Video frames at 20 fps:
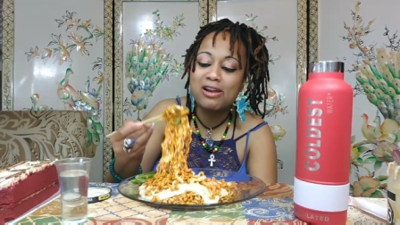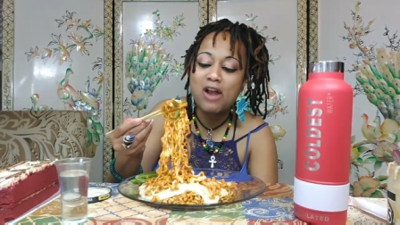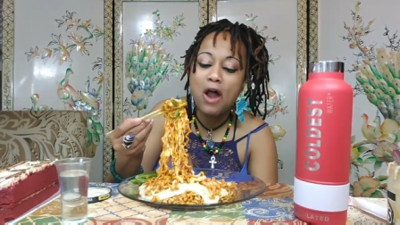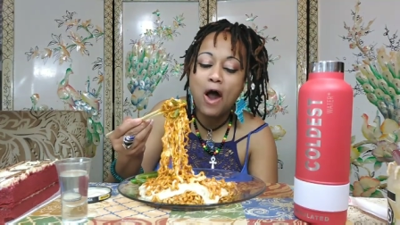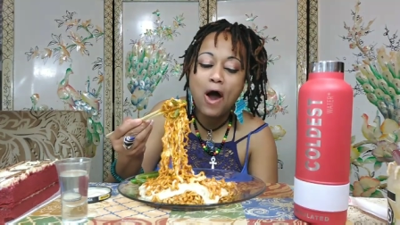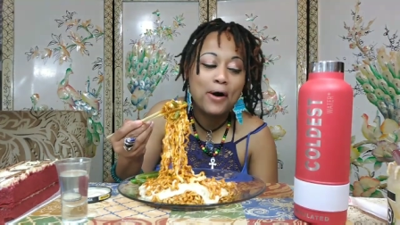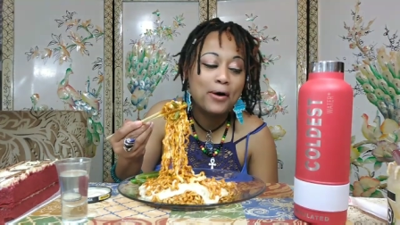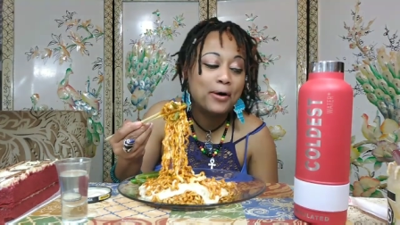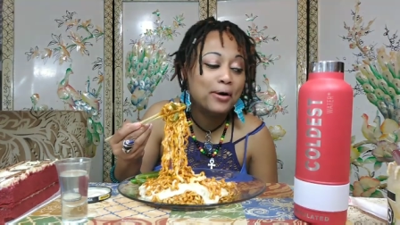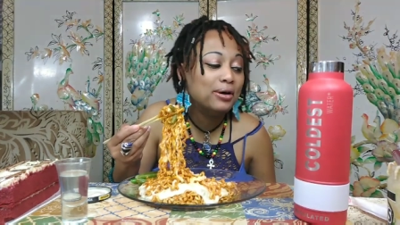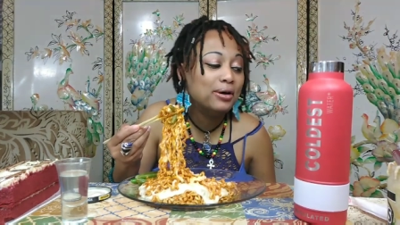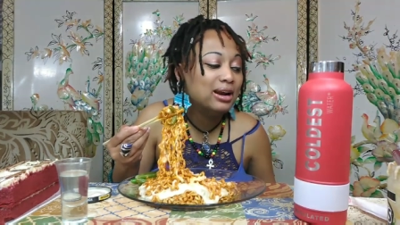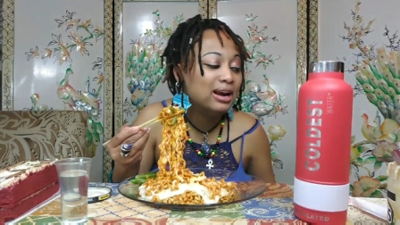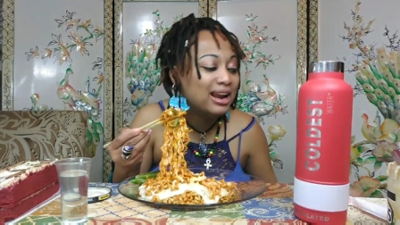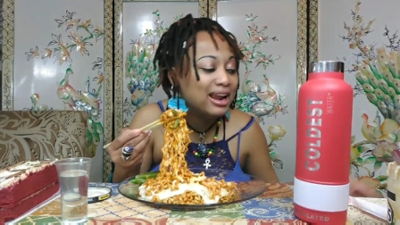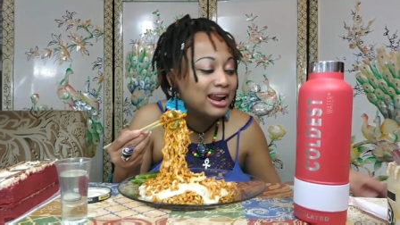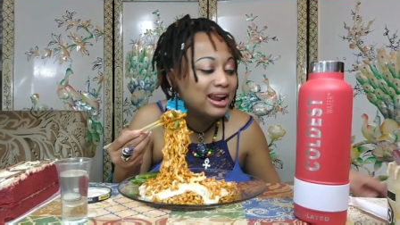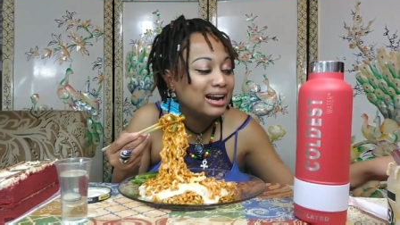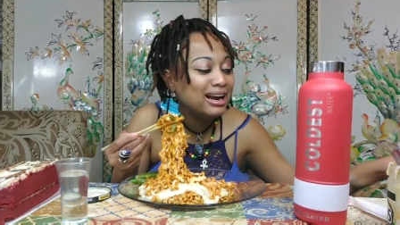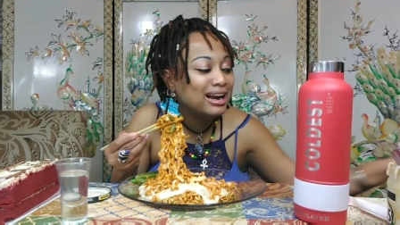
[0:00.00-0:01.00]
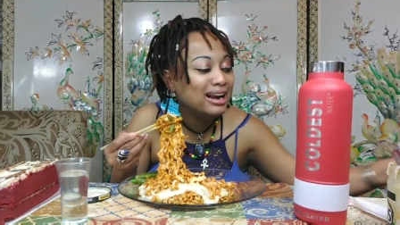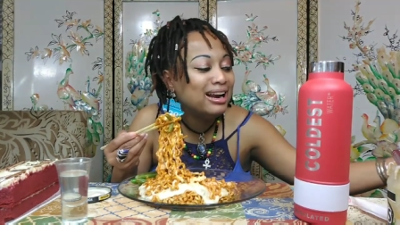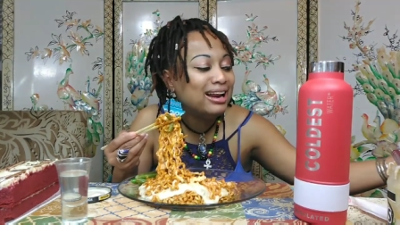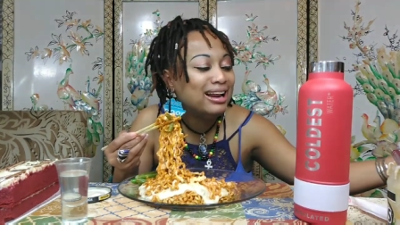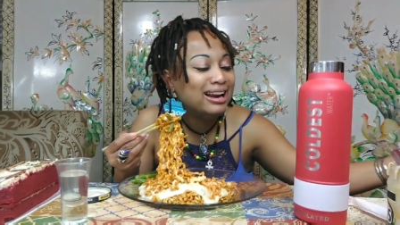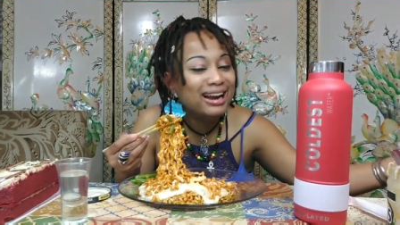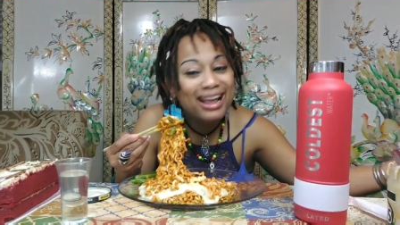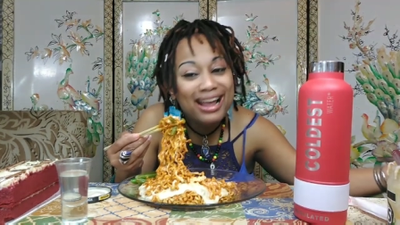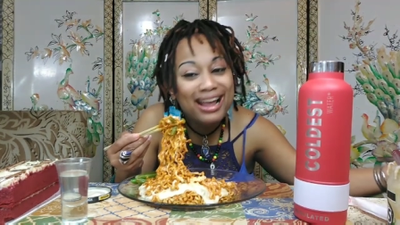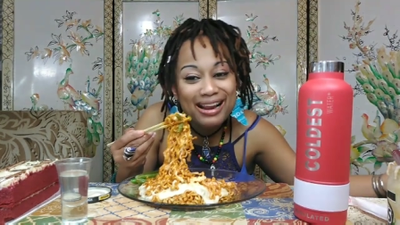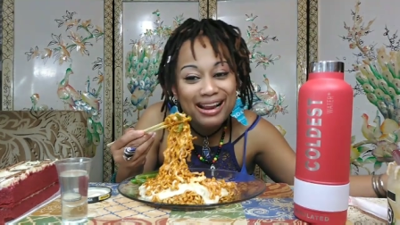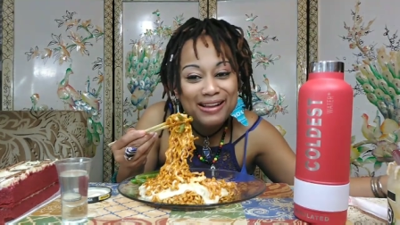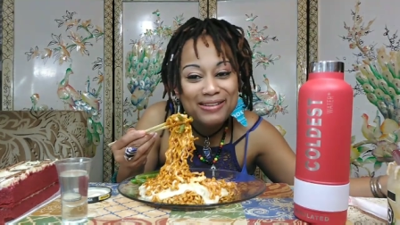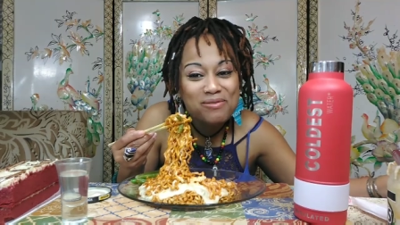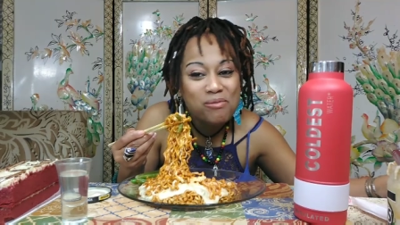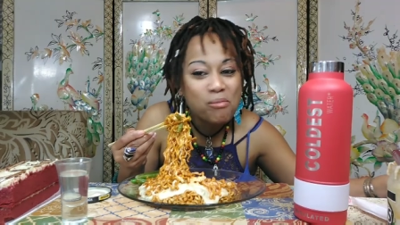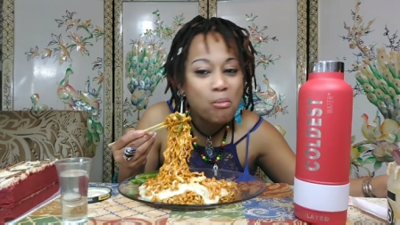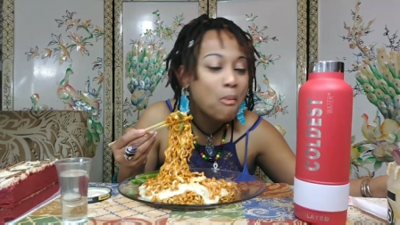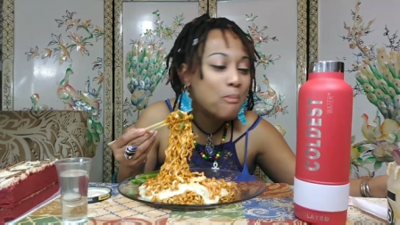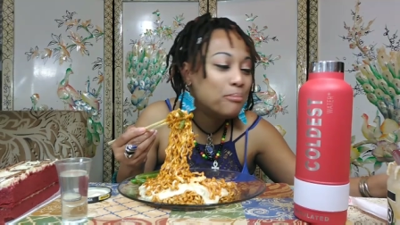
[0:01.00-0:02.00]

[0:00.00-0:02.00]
y'all, litty, litty, litty.